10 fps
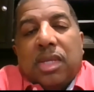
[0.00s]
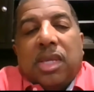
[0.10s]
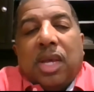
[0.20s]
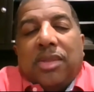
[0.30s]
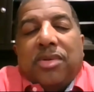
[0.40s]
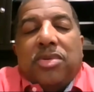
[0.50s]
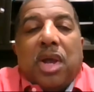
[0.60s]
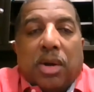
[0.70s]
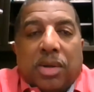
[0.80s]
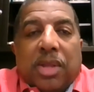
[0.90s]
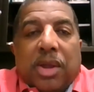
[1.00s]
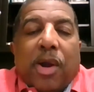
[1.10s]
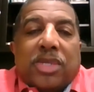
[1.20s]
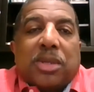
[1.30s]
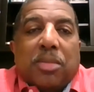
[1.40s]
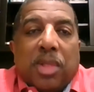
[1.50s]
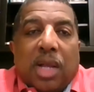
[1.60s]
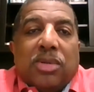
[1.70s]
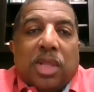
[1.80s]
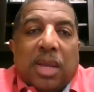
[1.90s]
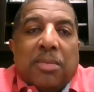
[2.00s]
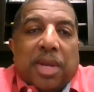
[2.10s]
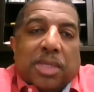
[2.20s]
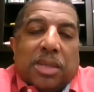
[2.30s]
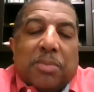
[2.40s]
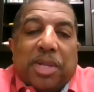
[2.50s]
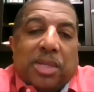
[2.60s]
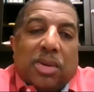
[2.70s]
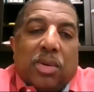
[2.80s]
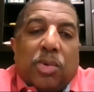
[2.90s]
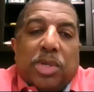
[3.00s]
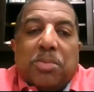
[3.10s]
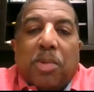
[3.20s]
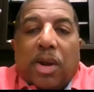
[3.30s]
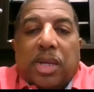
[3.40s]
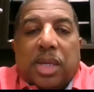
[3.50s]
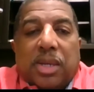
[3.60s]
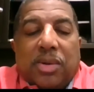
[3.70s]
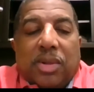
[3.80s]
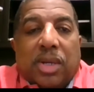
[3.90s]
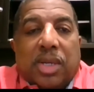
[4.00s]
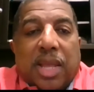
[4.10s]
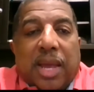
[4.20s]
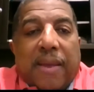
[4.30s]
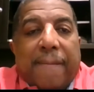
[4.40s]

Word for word: the other, no, there are some loan limits depending on which market you're looking at.